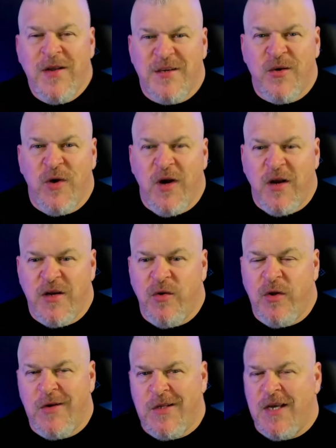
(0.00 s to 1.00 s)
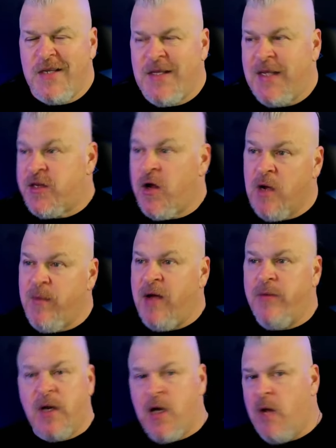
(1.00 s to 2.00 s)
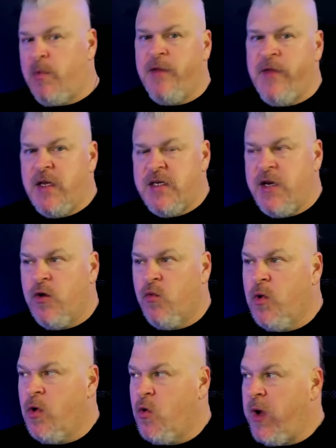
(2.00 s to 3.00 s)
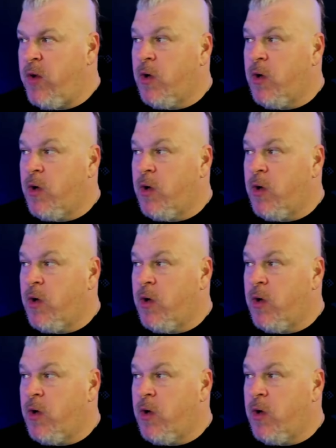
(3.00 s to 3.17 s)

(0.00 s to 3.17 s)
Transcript: going on, you lunatics? Let's talk about a couple of things here real quick.